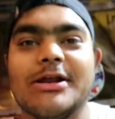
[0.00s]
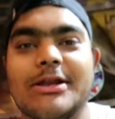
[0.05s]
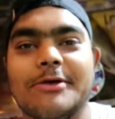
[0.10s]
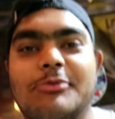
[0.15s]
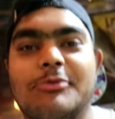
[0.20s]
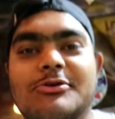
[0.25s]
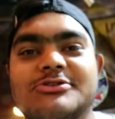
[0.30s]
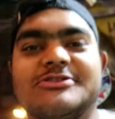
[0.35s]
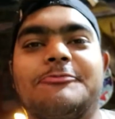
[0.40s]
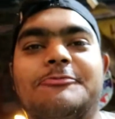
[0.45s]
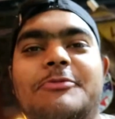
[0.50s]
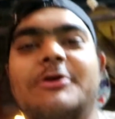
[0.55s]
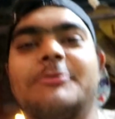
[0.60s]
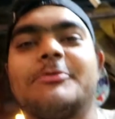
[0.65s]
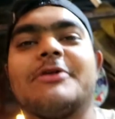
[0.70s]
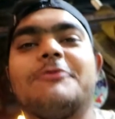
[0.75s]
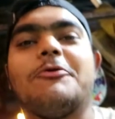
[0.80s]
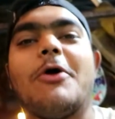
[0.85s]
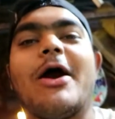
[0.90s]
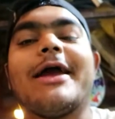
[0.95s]
really push the
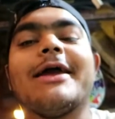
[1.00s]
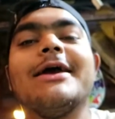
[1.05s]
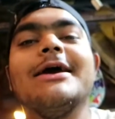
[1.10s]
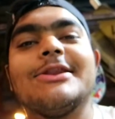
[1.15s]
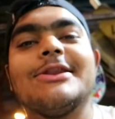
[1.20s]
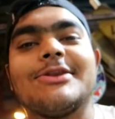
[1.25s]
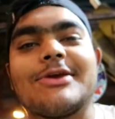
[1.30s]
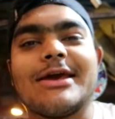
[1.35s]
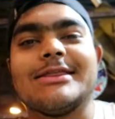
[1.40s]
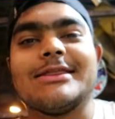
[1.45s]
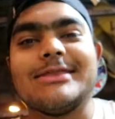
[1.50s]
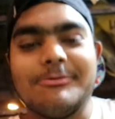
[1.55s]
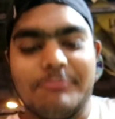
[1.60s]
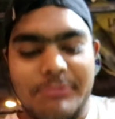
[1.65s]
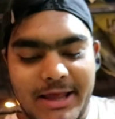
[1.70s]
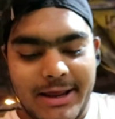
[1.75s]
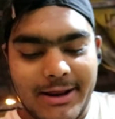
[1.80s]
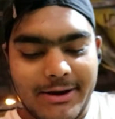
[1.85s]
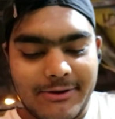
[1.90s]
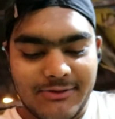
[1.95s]
people away to get the
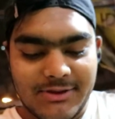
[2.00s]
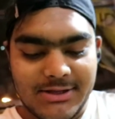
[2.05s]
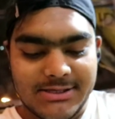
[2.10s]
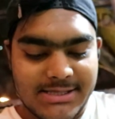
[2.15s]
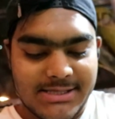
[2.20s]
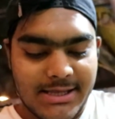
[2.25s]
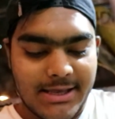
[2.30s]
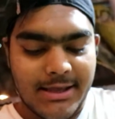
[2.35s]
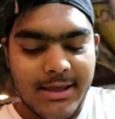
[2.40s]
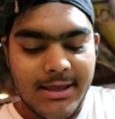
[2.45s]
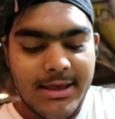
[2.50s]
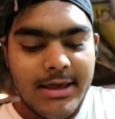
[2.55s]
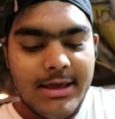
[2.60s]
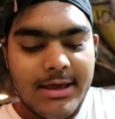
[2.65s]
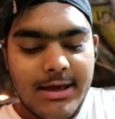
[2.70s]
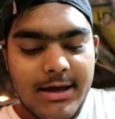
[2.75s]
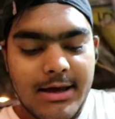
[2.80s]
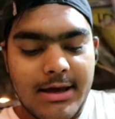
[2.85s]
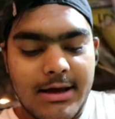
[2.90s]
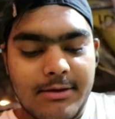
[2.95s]
plate of this thing.
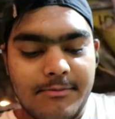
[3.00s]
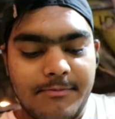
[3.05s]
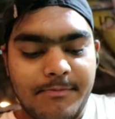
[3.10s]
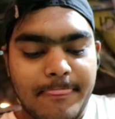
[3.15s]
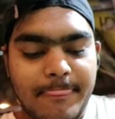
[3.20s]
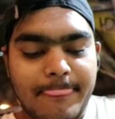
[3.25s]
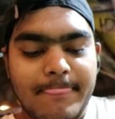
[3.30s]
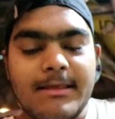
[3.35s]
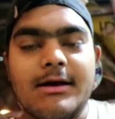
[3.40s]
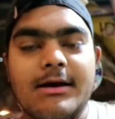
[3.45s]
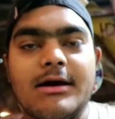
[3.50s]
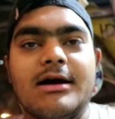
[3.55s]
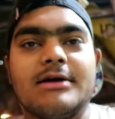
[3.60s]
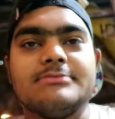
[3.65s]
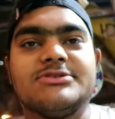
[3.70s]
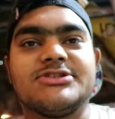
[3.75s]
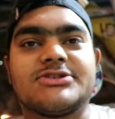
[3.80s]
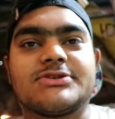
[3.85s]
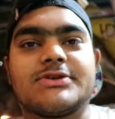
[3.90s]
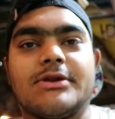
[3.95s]

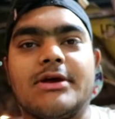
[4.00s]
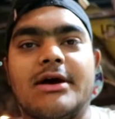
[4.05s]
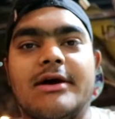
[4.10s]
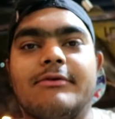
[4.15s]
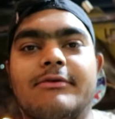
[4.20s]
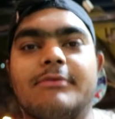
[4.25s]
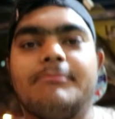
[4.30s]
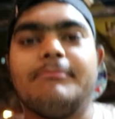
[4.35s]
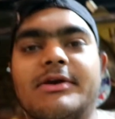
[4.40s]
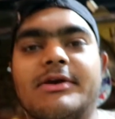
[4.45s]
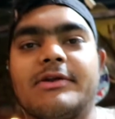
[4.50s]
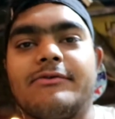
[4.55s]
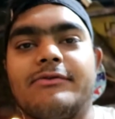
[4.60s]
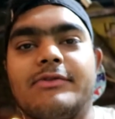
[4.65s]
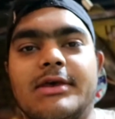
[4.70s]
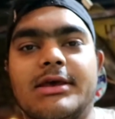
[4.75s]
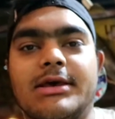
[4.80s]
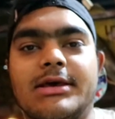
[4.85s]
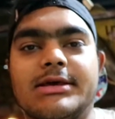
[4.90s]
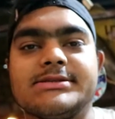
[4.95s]
I'm just gonna have bit of
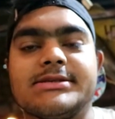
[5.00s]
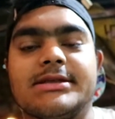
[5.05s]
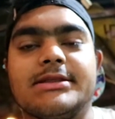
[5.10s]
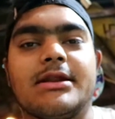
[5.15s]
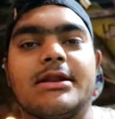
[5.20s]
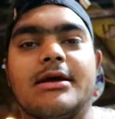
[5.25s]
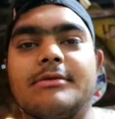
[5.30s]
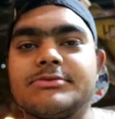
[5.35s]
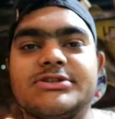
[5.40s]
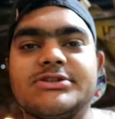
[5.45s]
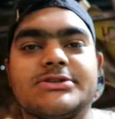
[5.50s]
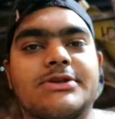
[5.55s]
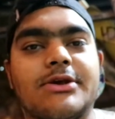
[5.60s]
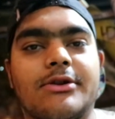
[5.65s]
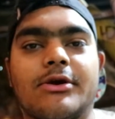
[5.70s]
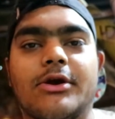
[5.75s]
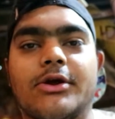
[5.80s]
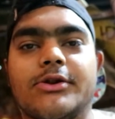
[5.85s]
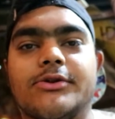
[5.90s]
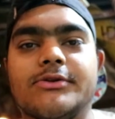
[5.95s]
these and then I'm just
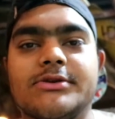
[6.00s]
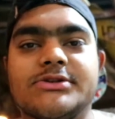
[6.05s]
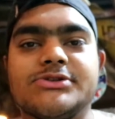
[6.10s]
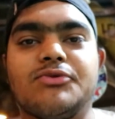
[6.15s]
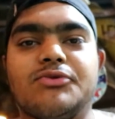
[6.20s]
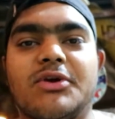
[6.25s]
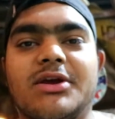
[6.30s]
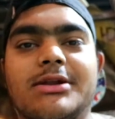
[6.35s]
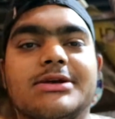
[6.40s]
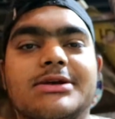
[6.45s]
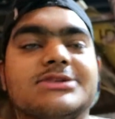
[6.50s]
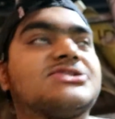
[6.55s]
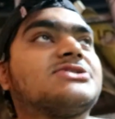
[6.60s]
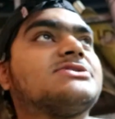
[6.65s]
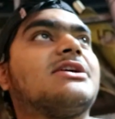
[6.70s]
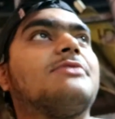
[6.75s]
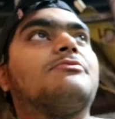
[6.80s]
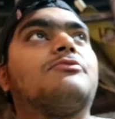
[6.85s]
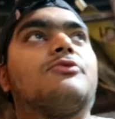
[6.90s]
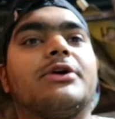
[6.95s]
gonna go to the sweet dish
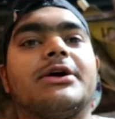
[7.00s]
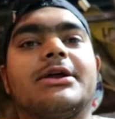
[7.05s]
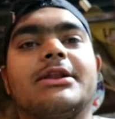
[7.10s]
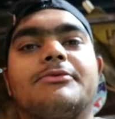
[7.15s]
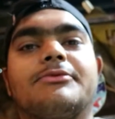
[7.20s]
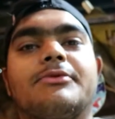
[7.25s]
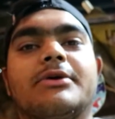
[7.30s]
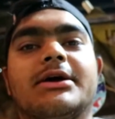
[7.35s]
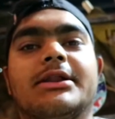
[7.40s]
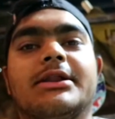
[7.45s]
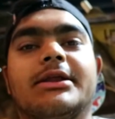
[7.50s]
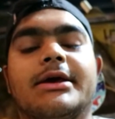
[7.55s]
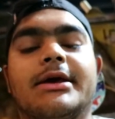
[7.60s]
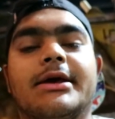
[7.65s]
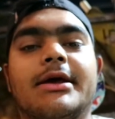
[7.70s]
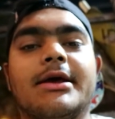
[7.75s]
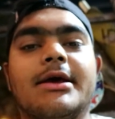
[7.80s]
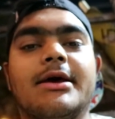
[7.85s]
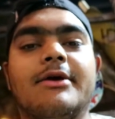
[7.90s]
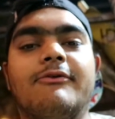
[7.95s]
because I'm really really
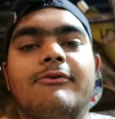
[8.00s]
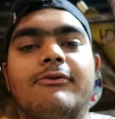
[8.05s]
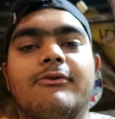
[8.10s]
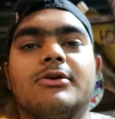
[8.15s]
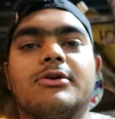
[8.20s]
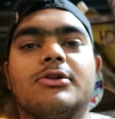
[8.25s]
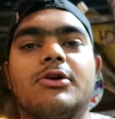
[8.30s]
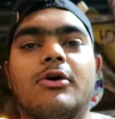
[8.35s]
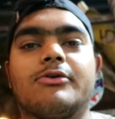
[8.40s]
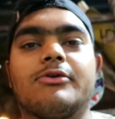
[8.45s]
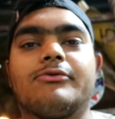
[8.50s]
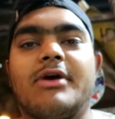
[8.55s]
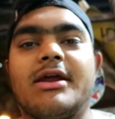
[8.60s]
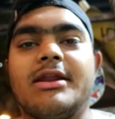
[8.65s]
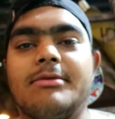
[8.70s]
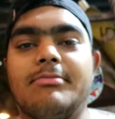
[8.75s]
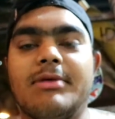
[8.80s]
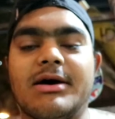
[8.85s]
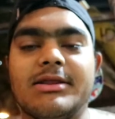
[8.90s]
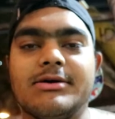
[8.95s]
full
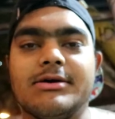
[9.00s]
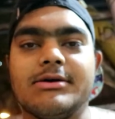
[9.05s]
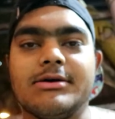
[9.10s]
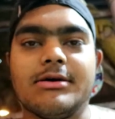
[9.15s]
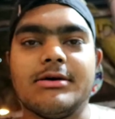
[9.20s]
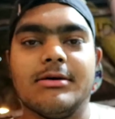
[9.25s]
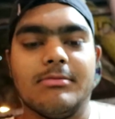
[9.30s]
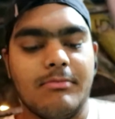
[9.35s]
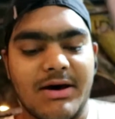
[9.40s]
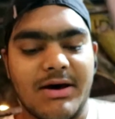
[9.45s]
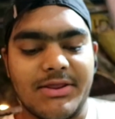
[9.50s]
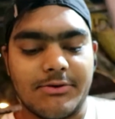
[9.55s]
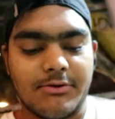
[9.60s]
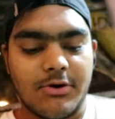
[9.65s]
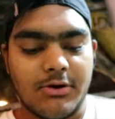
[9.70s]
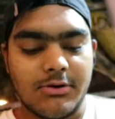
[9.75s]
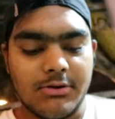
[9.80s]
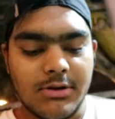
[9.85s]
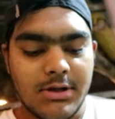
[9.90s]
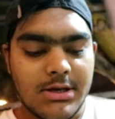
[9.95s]
already by the
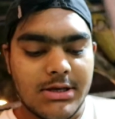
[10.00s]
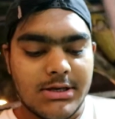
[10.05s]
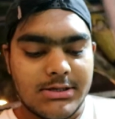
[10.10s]
roll.